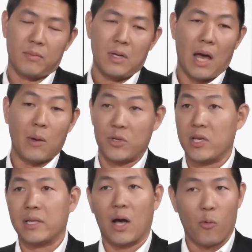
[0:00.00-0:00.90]
Mm. And we're
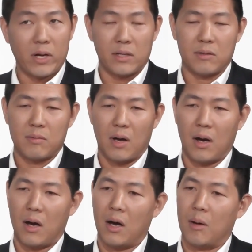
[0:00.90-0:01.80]
seeing that already.
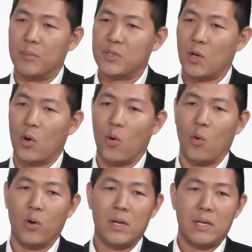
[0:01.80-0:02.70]

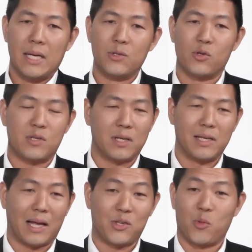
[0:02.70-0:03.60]
So
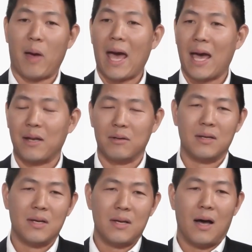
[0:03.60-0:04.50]
interestingly, like Japan
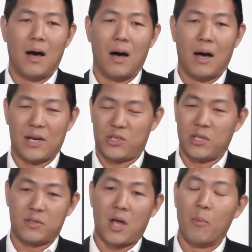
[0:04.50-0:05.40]
actually
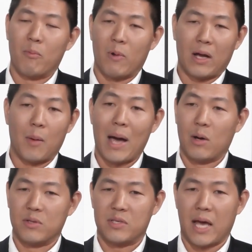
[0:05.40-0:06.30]
has come
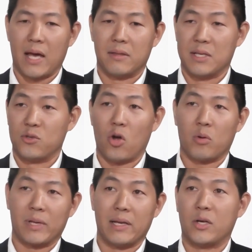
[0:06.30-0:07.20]
out and said there's not
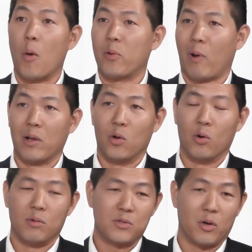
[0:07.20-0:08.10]
going to be any copyright
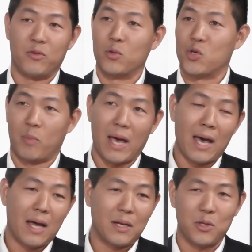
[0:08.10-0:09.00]
law. So if you're in
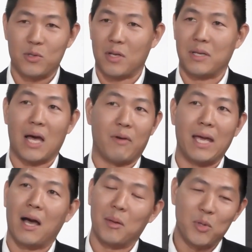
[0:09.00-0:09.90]
Japan and you suddenly have
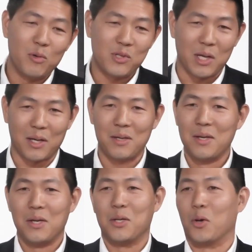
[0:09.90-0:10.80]
AI music,
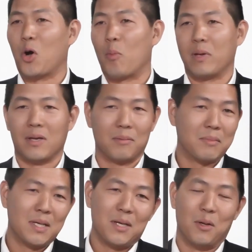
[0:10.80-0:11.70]
you know, copying,
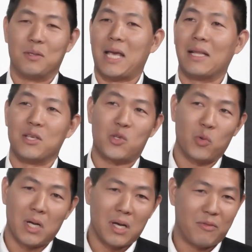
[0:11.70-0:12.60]
you know, Taylor
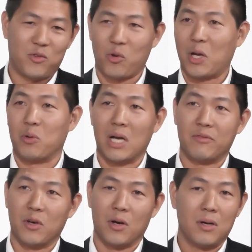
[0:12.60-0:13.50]
Swift, Drake,
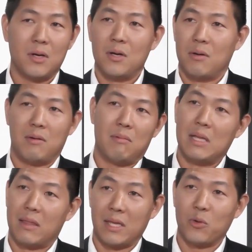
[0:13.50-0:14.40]
whatever,
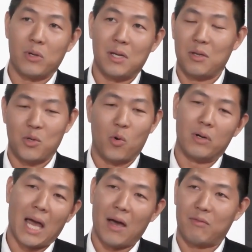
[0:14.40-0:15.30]
in theory, you
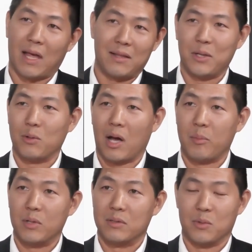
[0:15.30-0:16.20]
won't have that legal
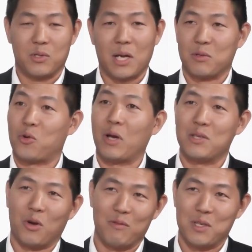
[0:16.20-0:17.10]
liability, which sounds
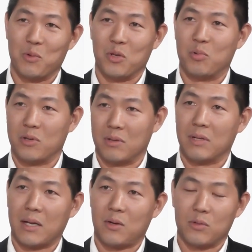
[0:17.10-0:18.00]
crazy, obviously, when you put it in
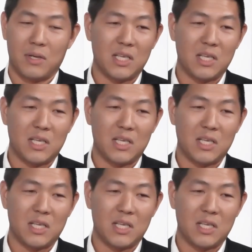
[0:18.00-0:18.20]
that context.